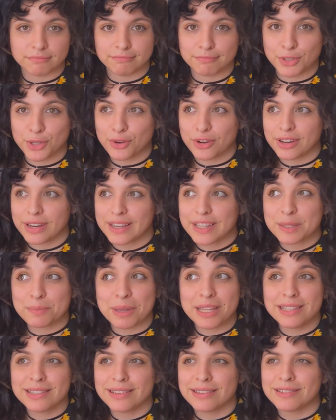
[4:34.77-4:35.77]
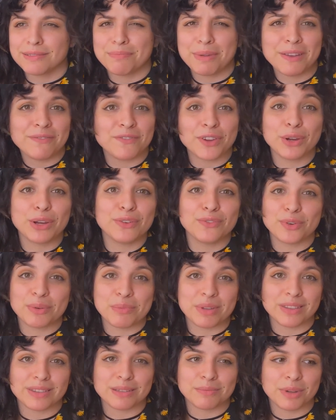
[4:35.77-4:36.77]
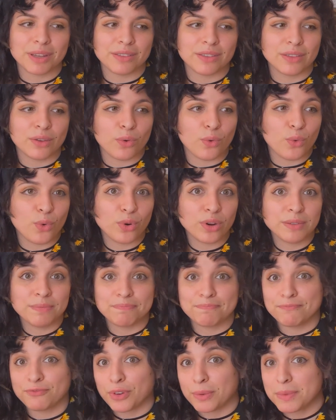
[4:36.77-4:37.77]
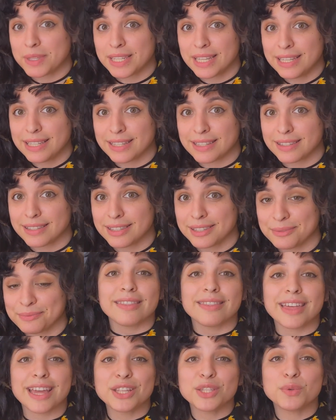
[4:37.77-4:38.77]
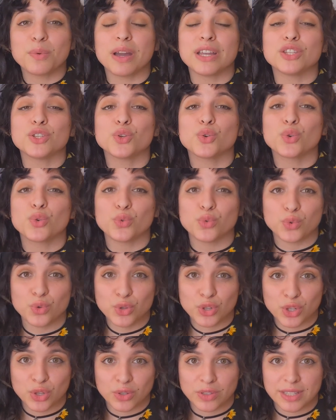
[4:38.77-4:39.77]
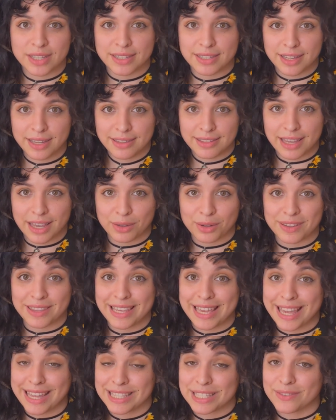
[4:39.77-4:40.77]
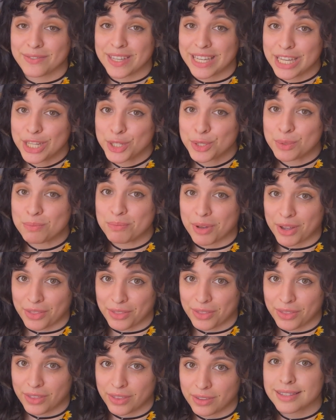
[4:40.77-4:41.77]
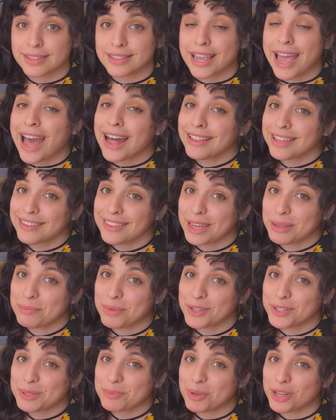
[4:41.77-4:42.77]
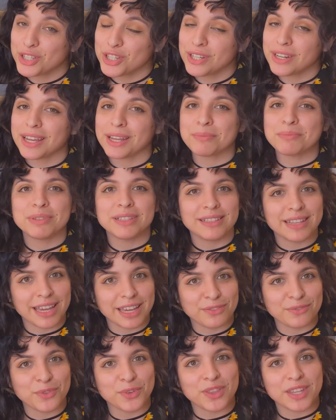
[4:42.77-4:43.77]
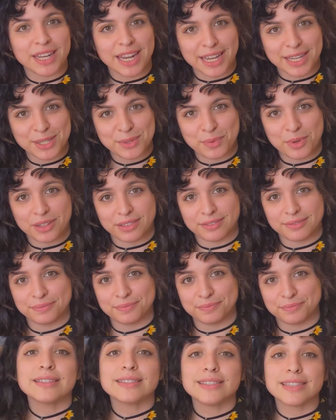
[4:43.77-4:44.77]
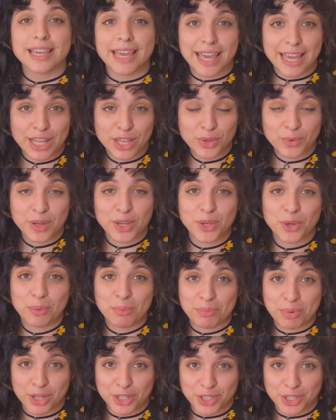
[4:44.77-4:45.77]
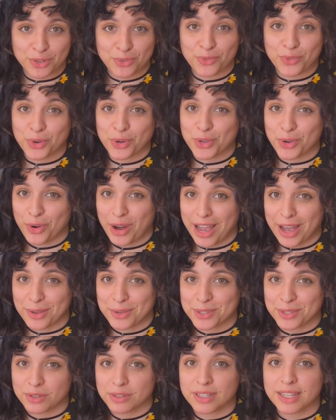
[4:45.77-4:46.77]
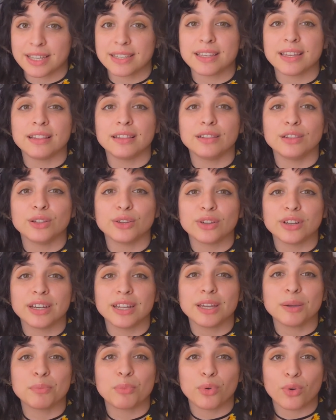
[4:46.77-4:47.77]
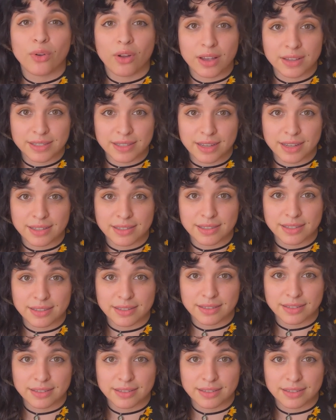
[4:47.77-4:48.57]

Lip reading: Your expenses might vary from month to month or from the seasons. That's why it's crucial to sit down at the end of each month, tally that month's budget, and plan for the next one. Tailoring your budget for your household is a learning process.